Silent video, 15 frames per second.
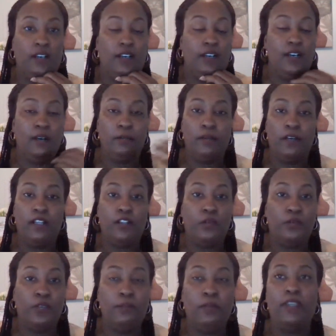other
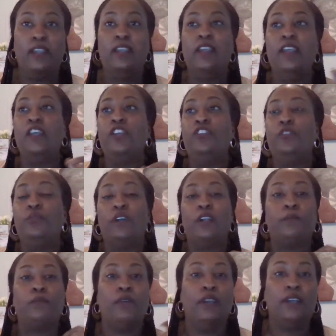women, you want
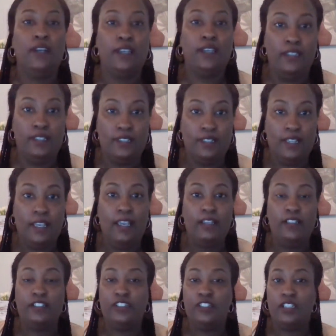to pray against
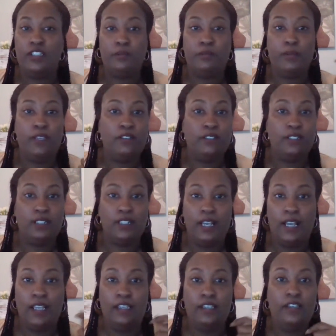that. Jezebel,
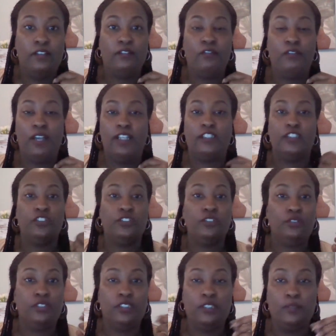Delilah, right,
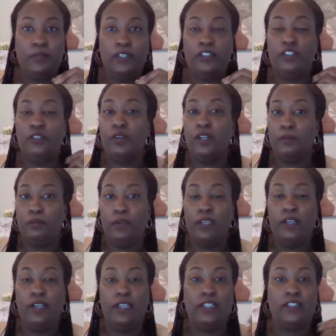seducing spirit, you want to
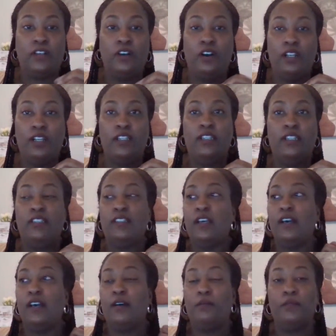pray against all of these
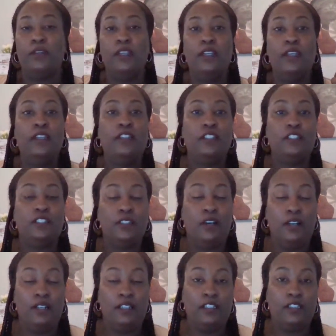
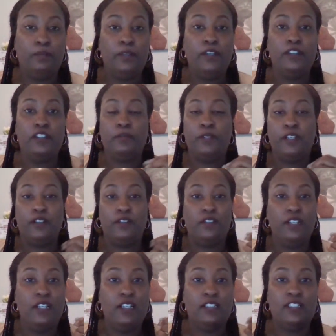spirit of
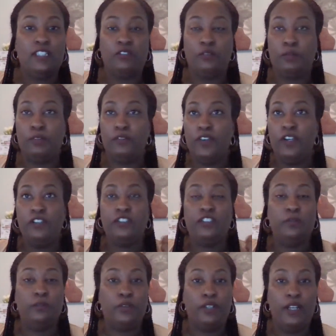lust, sexual
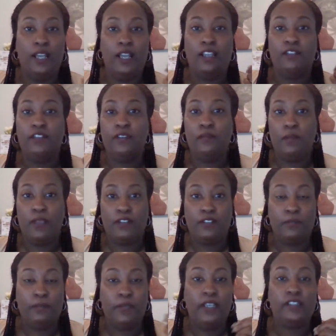perversion, pornography,
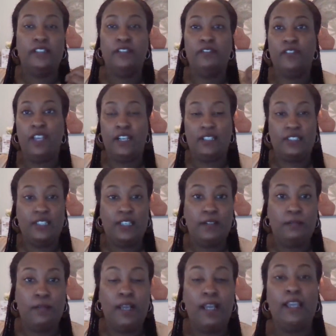masturbation, fantasy in
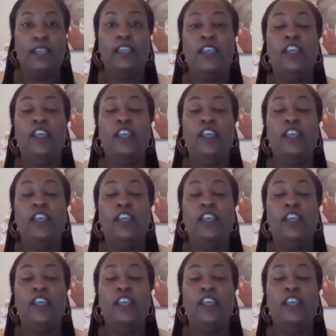the mind.